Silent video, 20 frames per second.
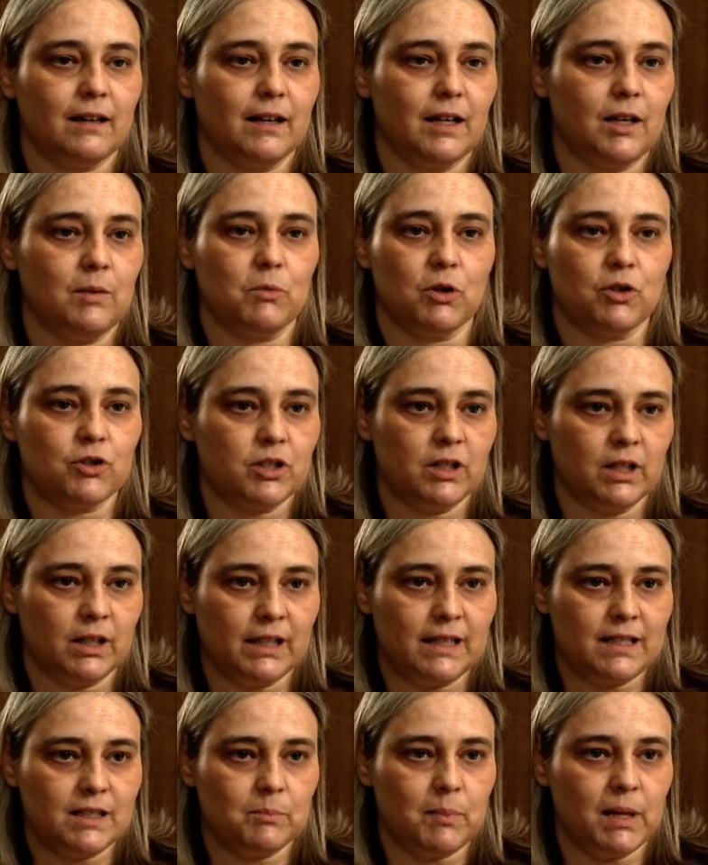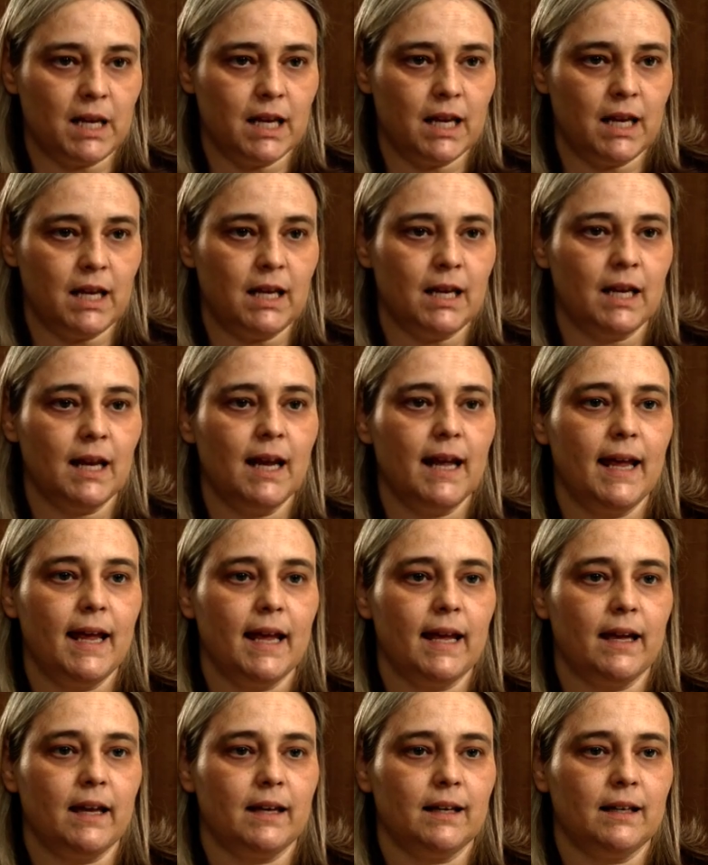emotionally speaking,
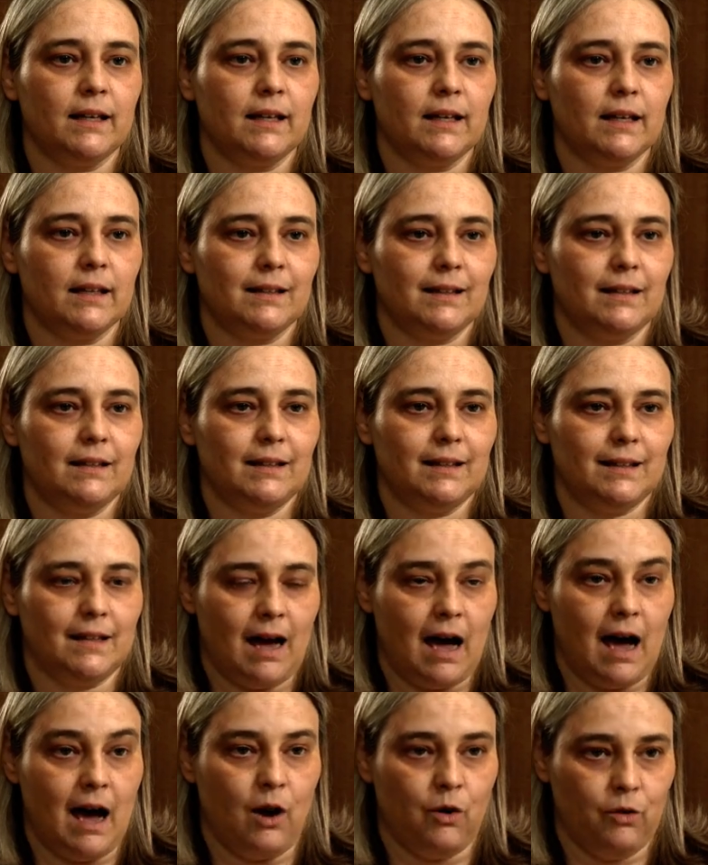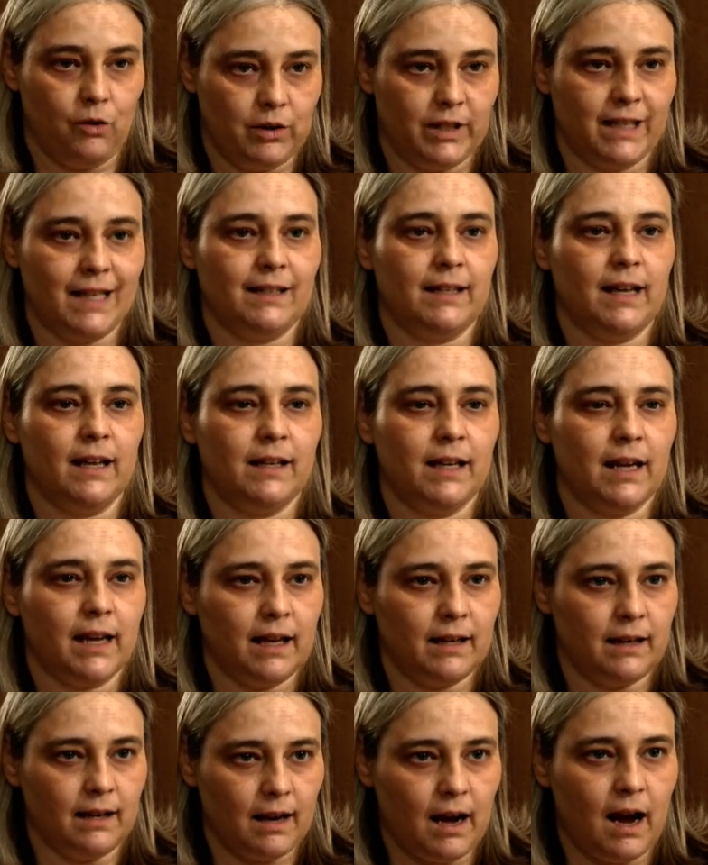and the dedicated